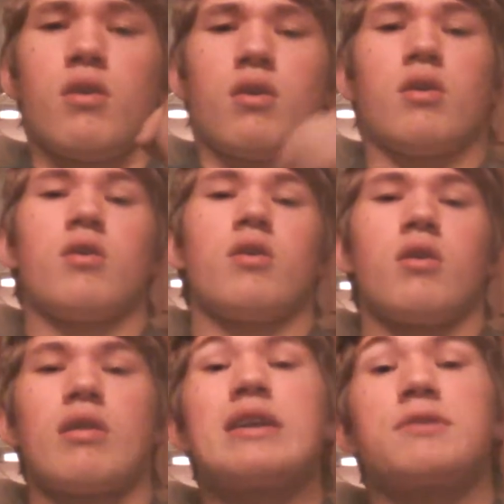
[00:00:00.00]

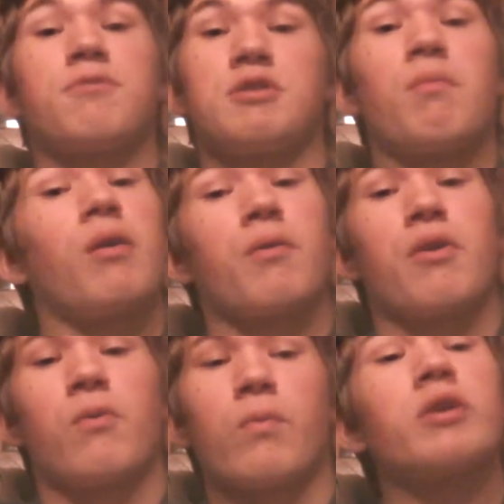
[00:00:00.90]
That's for tomorrow,
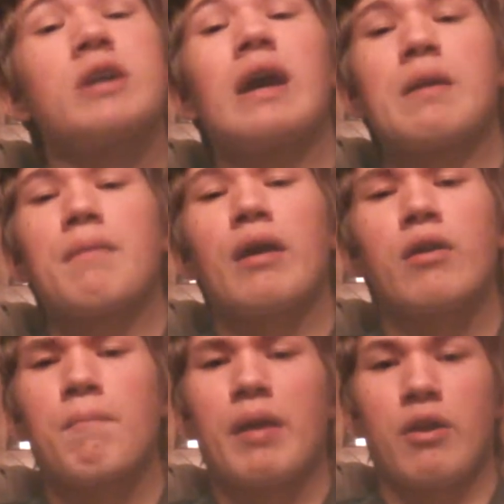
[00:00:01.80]
though. We're talking
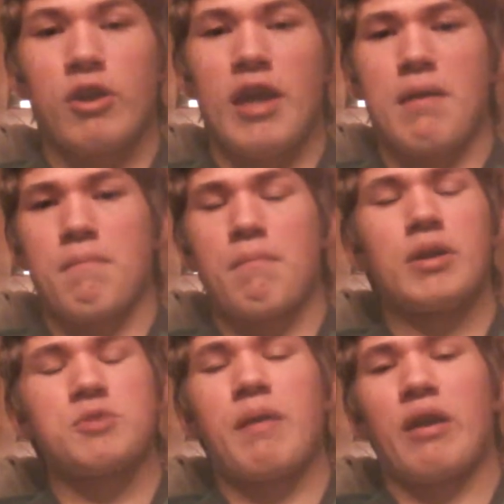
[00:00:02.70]
about a better game,
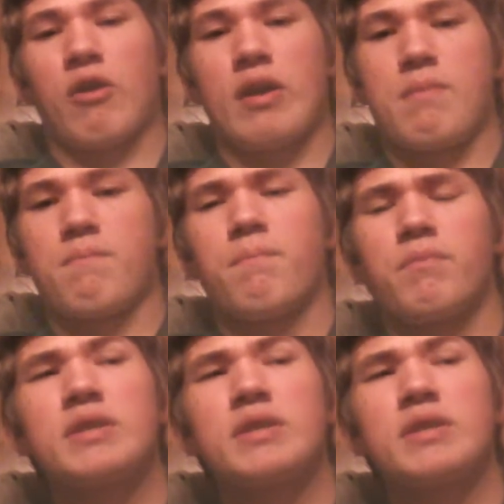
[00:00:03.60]
much better game.